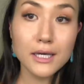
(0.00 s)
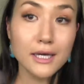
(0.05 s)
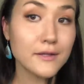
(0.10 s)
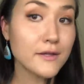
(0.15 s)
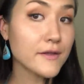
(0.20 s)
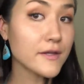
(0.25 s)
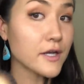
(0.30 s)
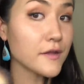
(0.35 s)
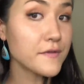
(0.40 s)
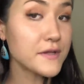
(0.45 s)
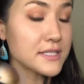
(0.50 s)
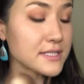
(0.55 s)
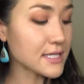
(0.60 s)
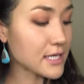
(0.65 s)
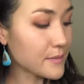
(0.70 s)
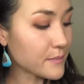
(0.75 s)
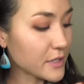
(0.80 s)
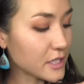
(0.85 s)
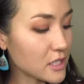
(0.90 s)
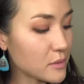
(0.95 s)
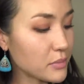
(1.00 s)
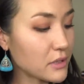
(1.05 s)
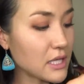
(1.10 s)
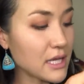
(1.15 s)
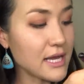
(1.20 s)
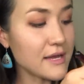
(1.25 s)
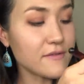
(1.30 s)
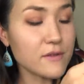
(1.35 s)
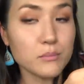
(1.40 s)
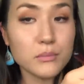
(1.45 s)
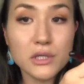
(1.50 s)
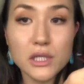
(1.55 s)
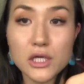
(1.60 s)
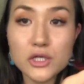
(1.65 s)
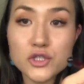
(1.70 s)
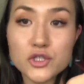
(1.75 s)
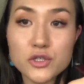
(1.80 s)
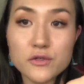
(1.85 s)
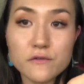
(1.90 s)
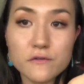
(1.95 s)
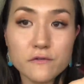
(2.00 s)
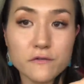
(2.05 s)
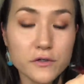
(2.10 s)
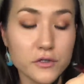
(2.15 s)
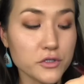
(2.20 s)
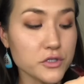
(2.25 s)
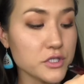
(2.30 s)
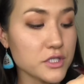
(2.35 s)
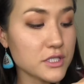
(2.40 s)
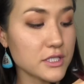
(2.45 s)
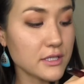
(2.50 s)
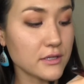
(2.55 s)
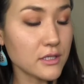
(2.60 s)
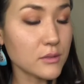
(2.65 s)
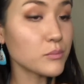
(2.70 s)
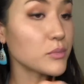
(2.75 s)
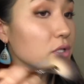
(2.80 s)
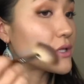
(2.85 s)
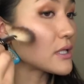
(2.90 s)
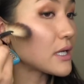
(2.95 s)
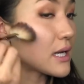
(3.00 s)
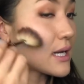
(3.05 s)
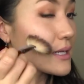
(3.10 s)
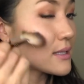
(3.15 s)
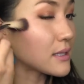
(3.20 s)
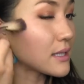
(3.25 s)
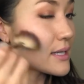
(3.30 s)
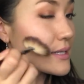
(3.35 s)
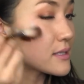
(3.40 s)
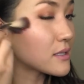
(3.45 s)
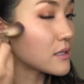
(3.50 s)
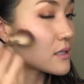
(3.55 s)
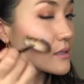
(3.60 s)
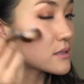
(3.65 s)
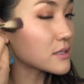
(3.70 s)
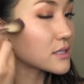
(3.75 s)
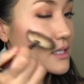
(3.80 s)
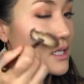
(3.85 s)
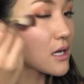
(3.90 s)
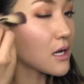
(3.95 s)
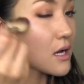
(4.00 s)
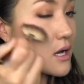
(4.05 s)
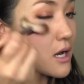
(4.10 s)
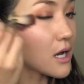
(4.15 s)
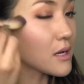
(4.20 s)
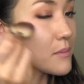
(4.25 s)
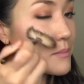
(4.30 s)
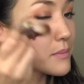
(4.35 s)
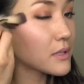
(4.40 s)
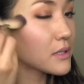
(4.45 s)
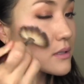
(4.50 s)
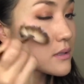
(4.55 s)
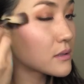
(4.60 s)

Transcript: And then on this side, I'm gonna apply the blush first and then put the highlight on top.